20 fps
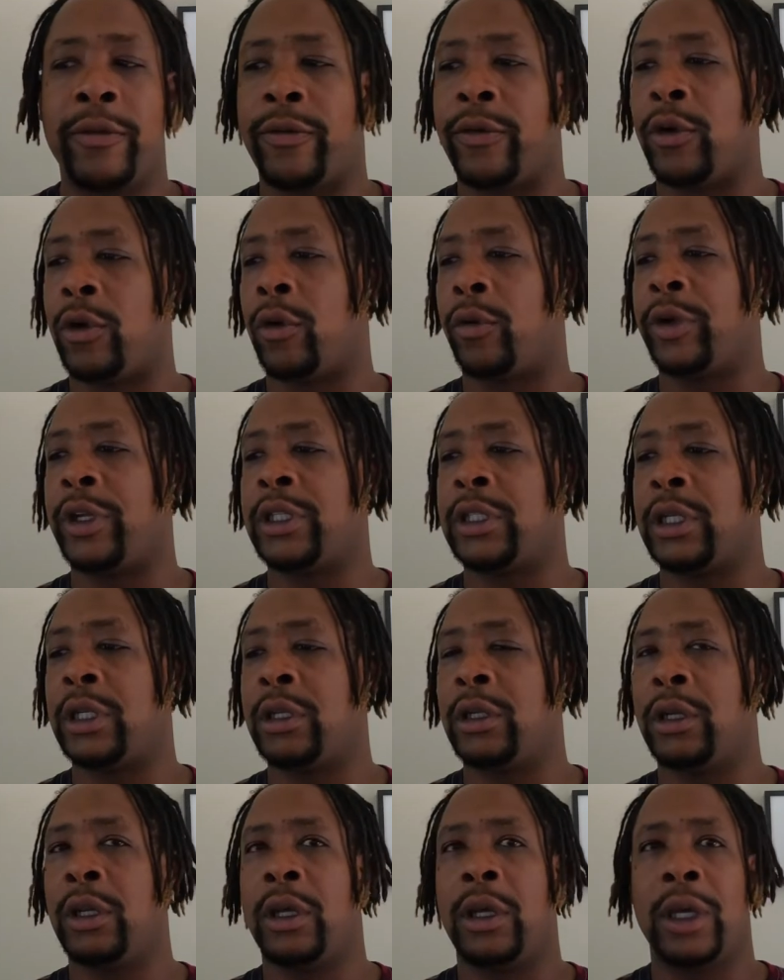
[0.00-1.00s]
for no
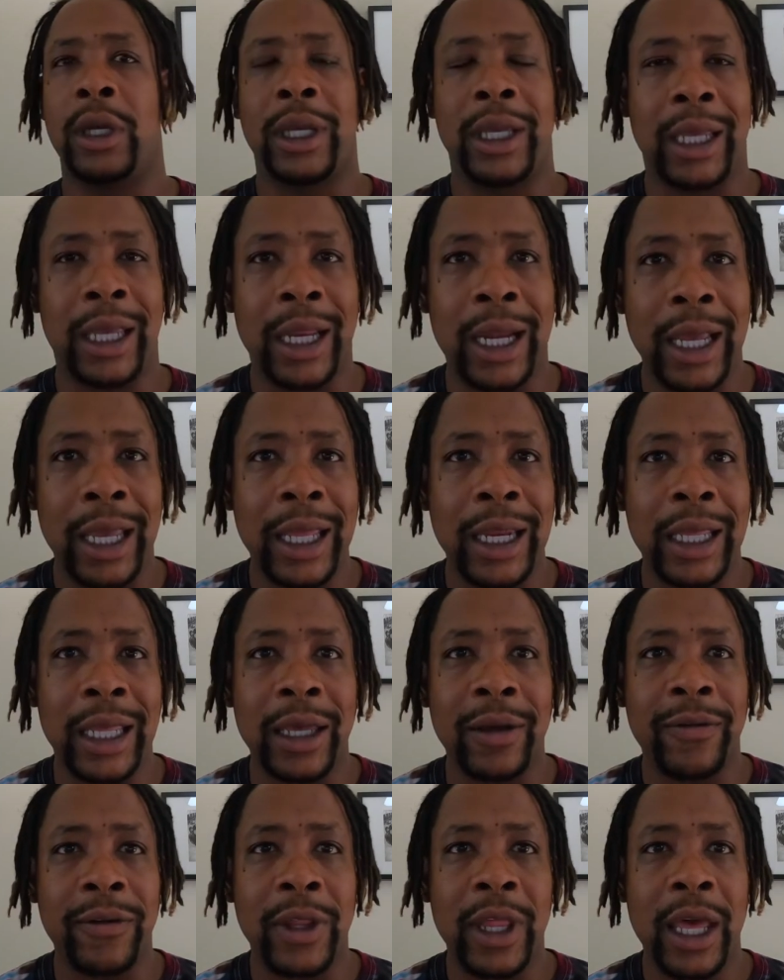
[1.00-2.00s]
reason. Can I get a
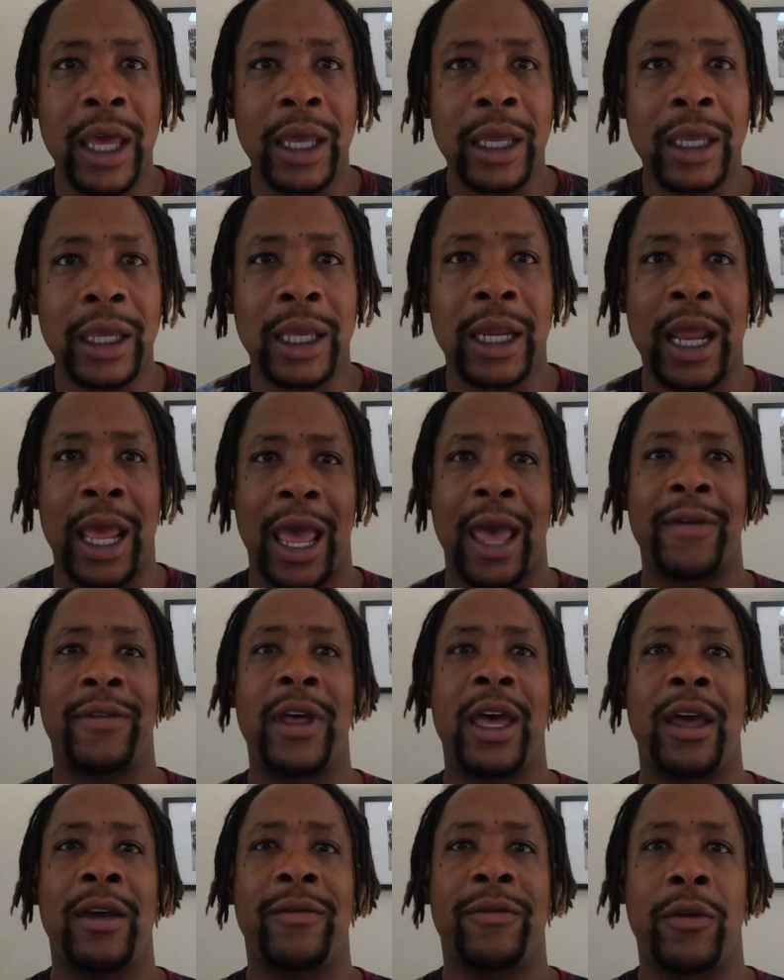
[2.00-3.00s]
gift of that? Can I
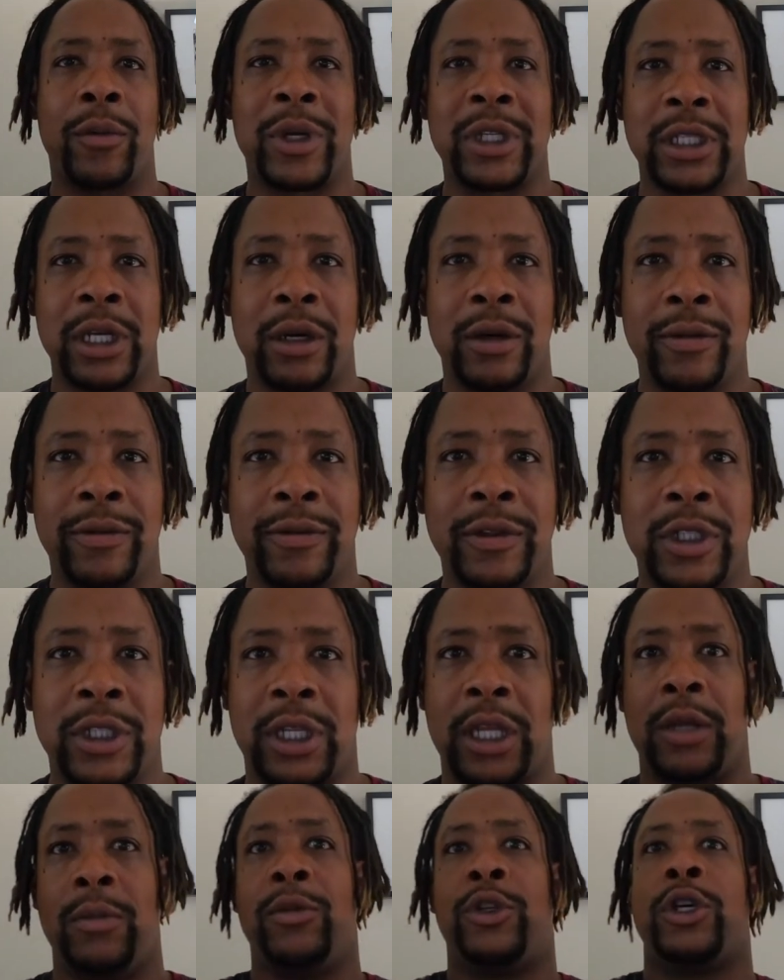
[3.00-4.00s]
have that for myself?
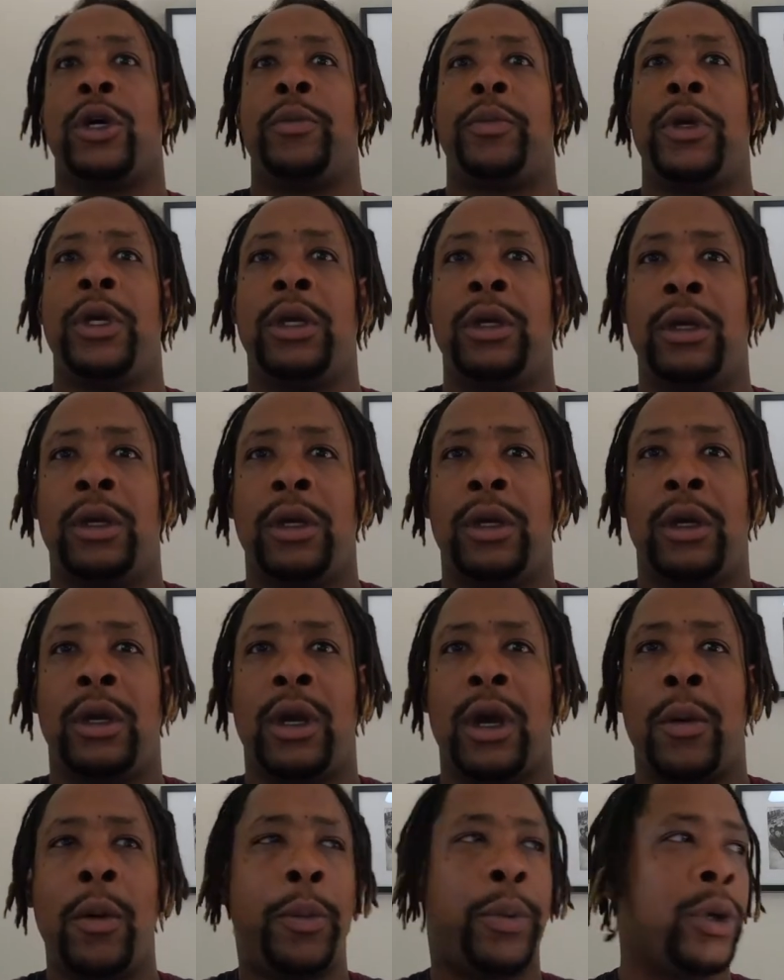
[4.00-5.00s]
Just him jumping?
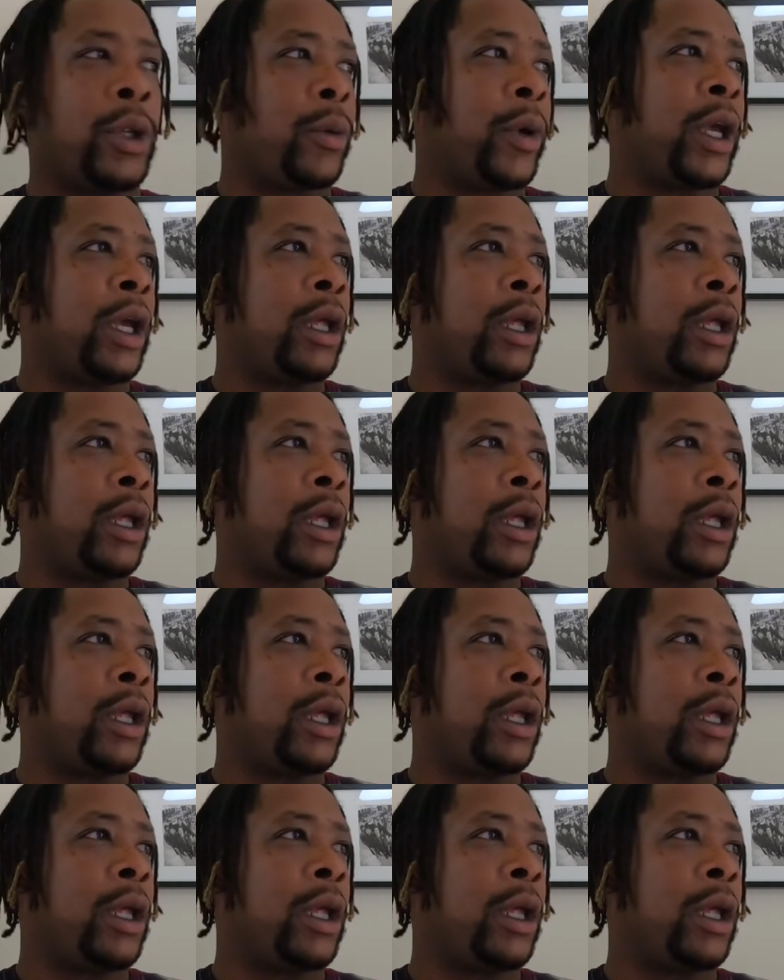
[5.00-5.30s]
I'm gonna put,